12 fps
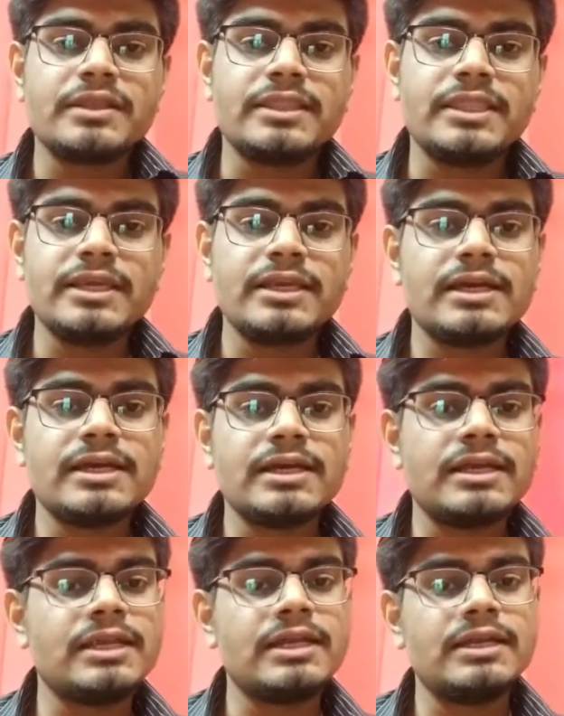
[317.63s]
they are
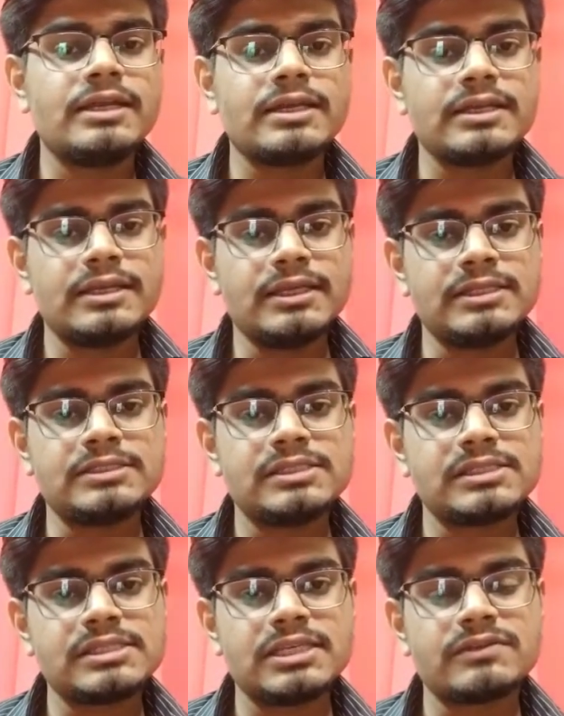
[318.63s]
held in
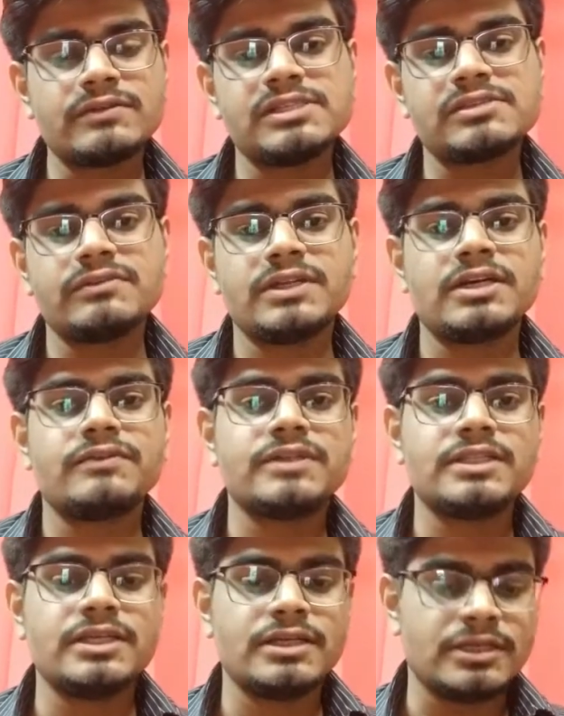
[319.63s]
sequence, one after
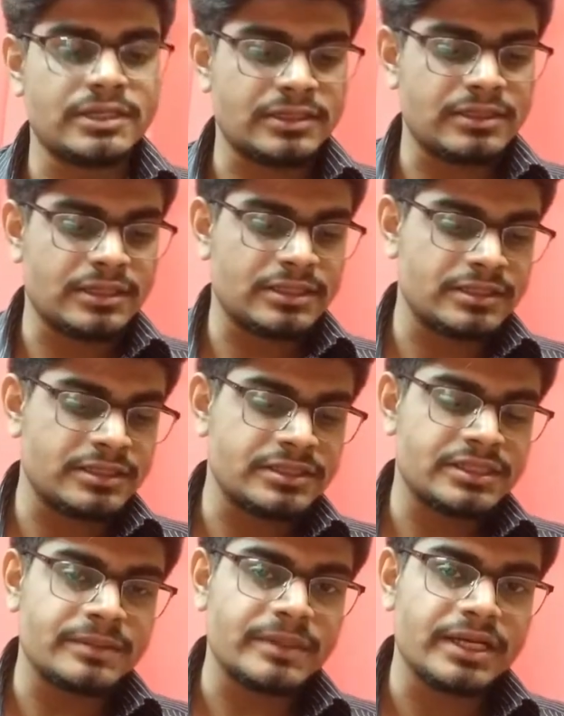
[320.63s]
the other. The
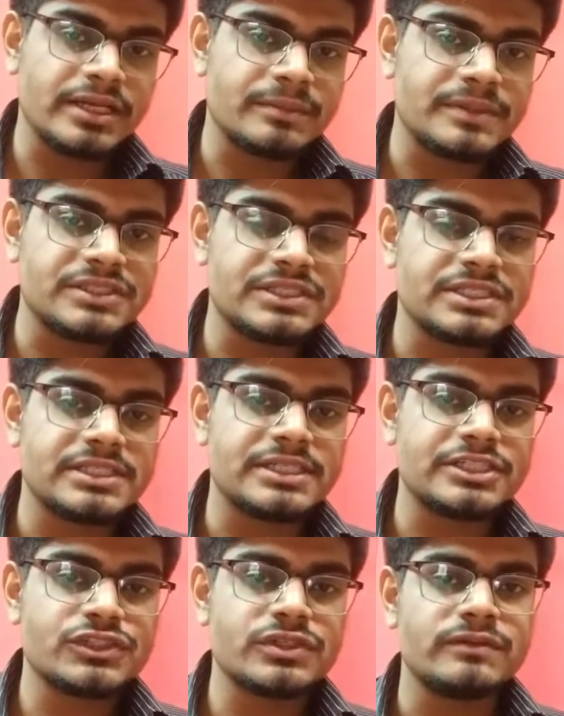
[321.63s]
thematic appreciation
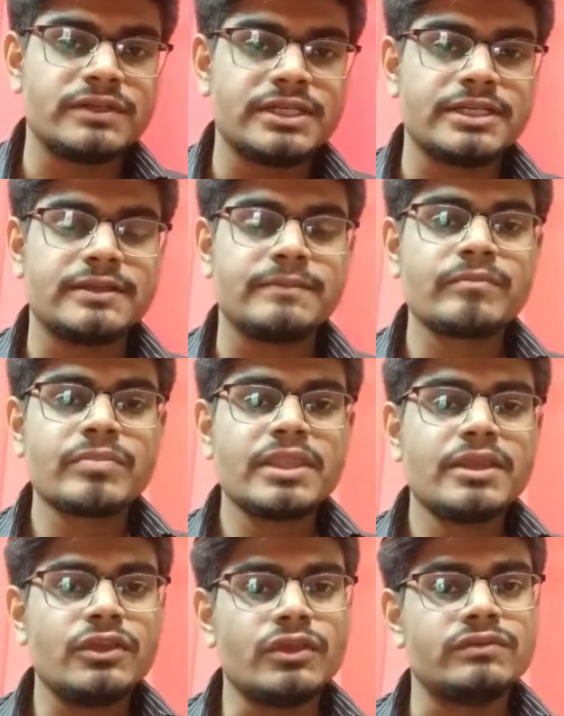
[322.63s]
test you have
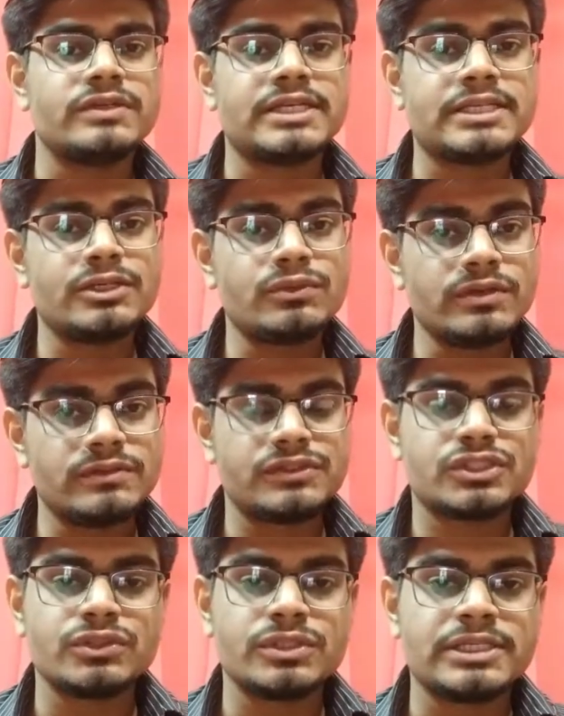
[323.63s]
written 12
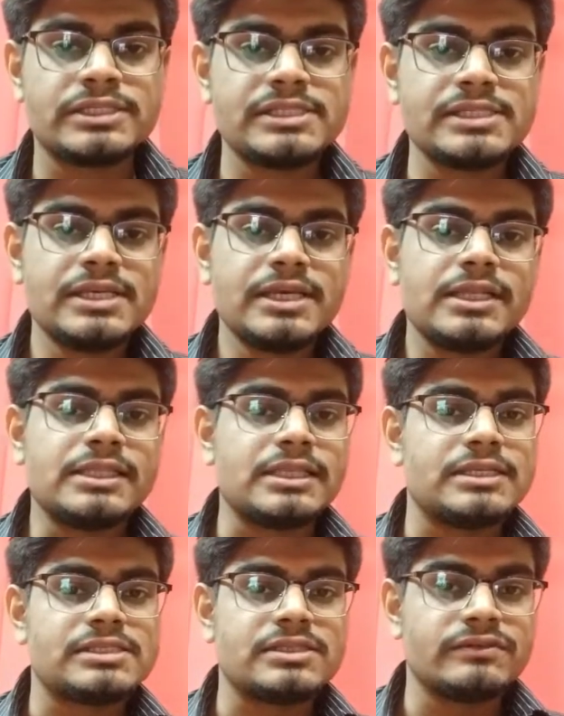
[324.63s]
stories. Then
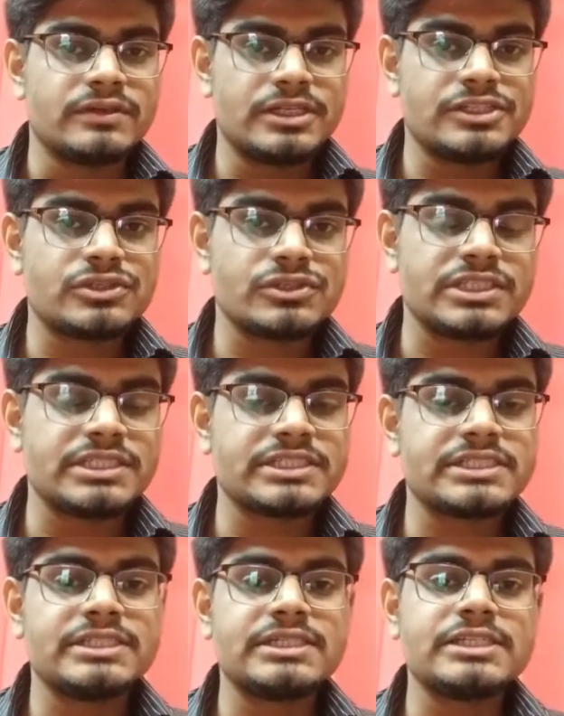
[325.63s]
is the word
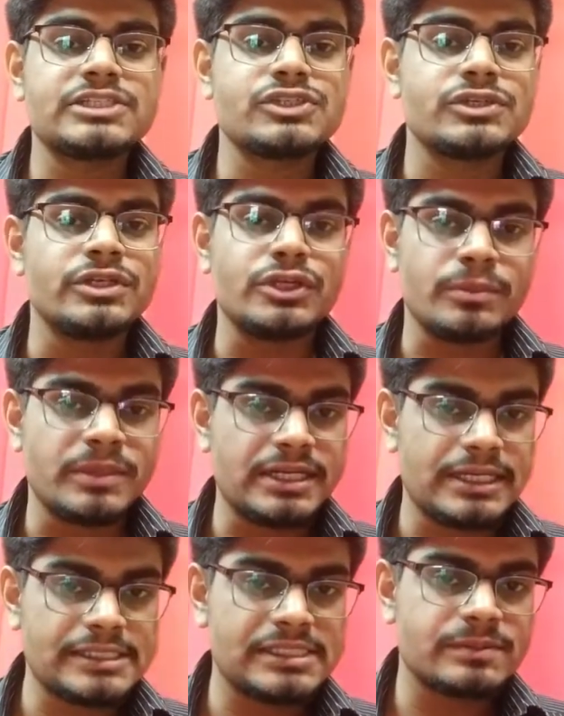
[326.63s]
association test. You need to
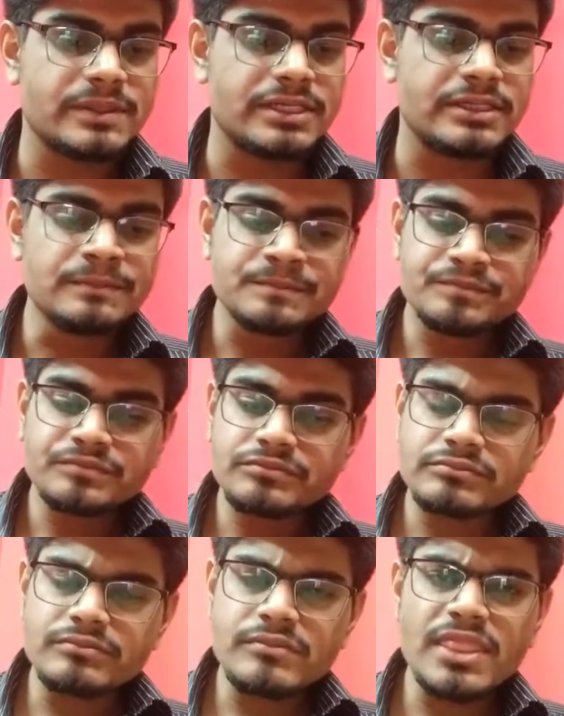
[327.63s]
maintain speed.
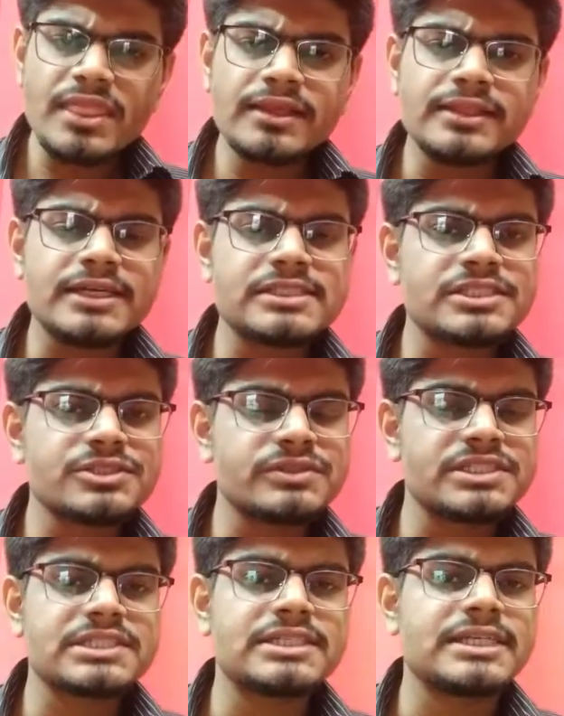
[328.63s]
There are
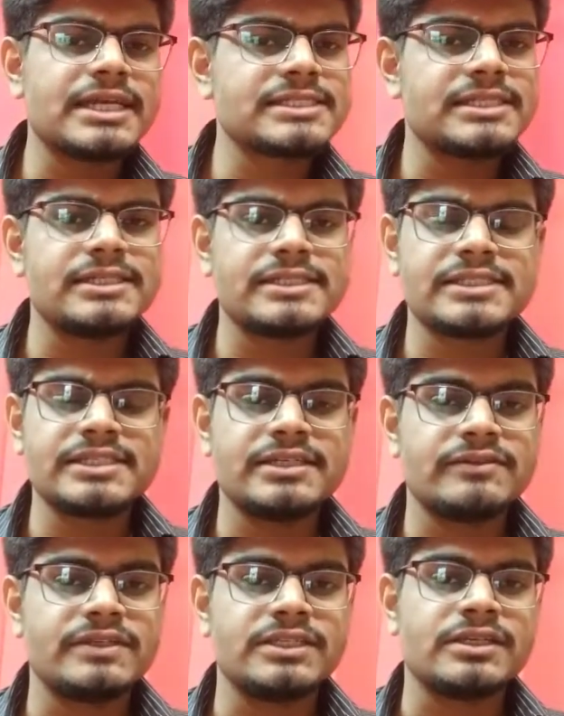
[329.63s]
situation reaction test and
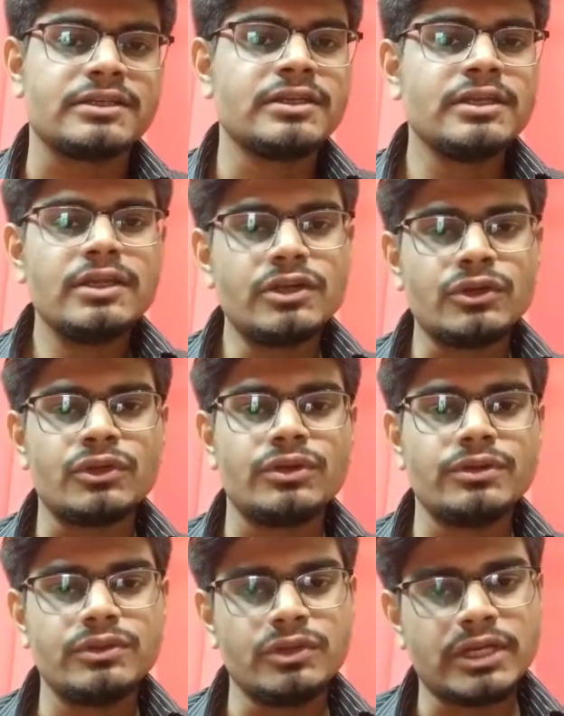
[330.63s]
everything.
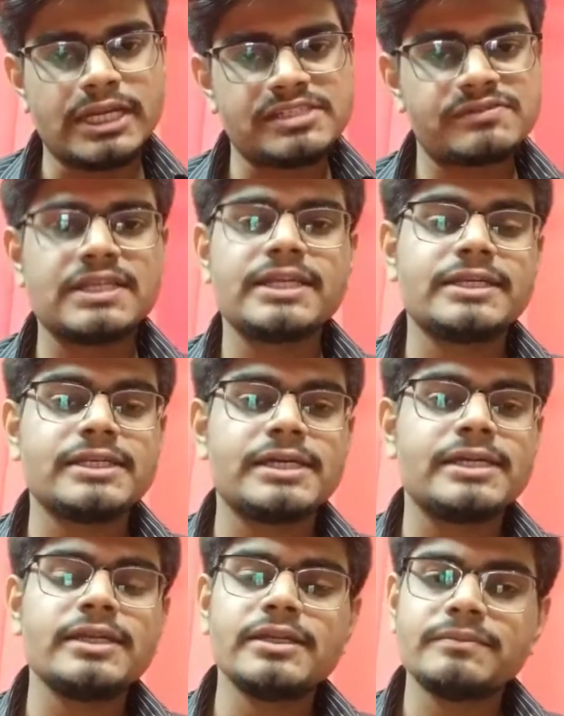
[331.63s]
Your hands will get
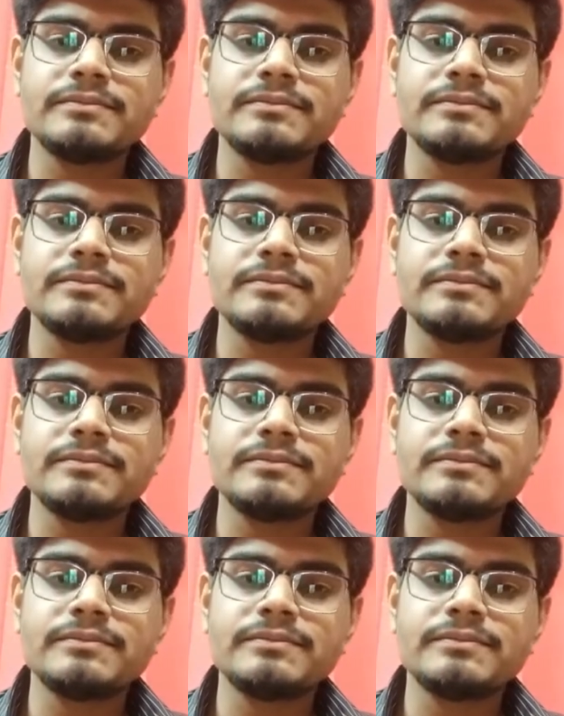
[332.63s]
tired,